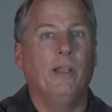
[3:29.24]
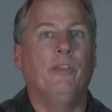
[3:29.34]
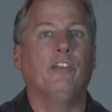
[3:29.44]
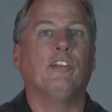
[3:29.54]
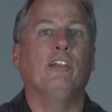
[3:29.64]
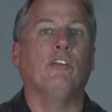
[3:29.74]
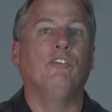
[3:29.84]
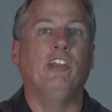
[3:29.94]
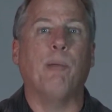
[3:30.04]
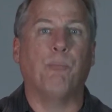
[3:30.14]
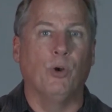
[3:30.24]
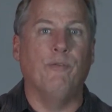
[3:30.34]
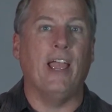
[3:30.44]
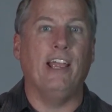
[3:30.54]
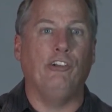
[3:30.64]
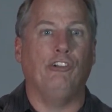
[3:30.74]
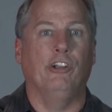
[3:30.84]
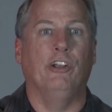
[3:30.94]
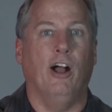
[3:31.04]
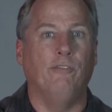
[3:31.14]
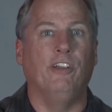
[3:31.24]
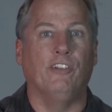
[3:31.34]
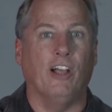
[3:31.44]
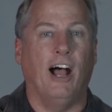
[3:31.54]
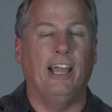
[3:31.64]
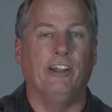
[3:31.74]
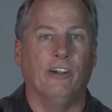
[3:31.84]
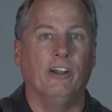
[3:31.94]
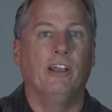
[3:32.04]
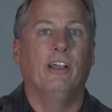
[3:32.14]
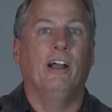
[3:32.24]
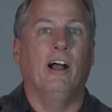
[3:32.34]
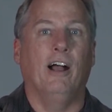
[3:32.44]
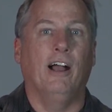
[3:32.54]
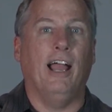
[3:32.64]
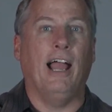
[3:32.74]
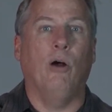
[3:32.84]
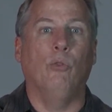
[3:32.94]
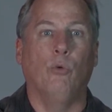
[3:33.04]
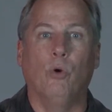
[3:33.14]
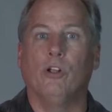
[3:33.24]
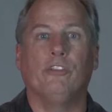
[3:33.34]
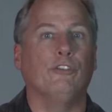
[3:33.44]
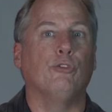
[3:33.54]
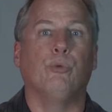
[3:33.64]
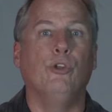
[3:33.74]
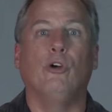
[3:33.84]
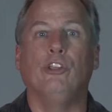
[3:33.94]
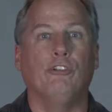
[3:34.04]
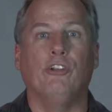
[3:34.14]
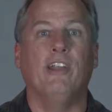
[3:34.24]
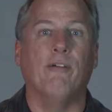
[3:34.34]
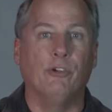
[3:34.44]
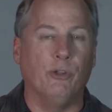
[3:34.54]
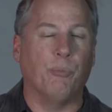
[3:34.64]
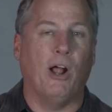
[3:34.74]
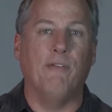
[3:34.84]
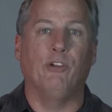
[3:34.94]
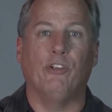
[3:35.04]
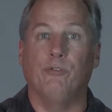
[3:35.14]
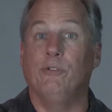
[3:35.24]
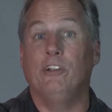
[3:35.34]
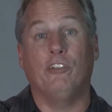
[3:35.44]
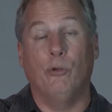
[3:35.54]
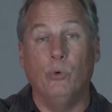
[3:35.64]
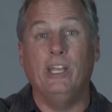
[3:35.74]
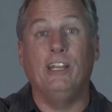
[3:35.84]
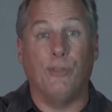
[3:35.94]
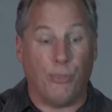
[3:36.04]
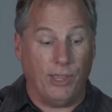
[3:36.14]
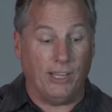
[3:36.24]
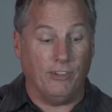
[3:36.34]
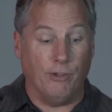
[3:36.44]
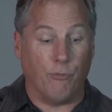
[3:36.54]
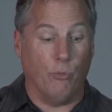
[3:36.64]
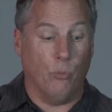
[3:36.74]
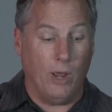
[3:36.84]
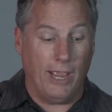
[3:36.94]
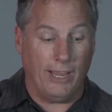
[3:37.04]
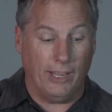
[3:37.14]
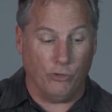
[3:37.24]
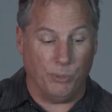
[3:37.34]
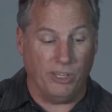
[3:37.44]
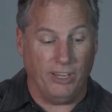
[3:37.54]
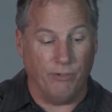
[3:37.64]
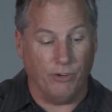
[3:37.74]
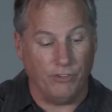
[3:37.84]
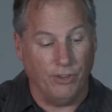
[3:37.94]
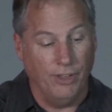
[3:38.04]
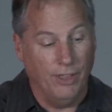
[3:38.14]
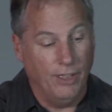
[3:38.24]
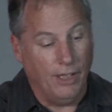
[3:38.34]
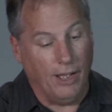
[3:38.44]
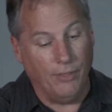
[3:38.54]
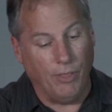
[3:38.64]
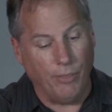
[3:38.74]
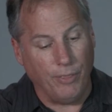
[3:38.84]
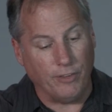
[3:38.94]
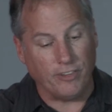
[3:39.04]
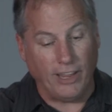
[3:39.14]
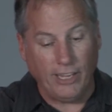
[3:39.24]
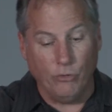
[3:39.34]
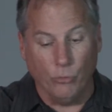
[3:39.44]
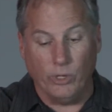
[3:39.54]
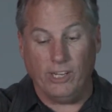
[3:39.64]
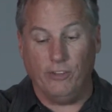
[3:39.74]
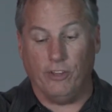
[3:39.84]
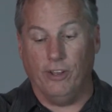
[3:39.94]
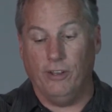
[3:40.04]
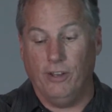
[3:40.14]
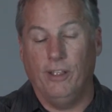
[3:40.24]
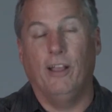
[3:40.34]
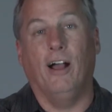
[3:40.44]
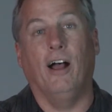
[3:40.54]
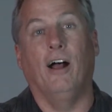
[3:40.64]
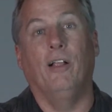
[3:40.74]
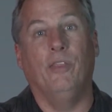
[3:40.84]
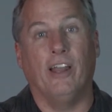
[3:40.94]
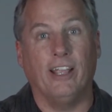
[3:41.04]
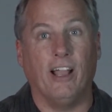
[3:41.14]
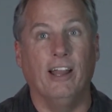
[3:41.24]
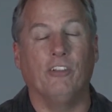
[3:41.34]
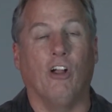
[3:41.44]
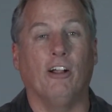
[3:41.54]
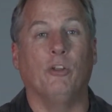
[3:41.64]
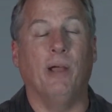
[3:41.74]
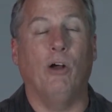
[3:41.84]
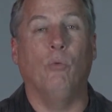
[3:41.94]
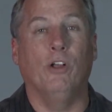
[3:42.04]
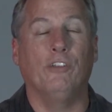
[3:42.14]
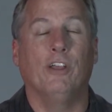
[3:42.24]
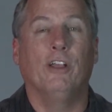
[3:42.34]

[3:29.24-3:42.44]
this sense of deprivation of desire, how the world tells us, well, no, you should never deprive yourself of any desire. We need to think a different way as believers. The second reason that I kind of talked about was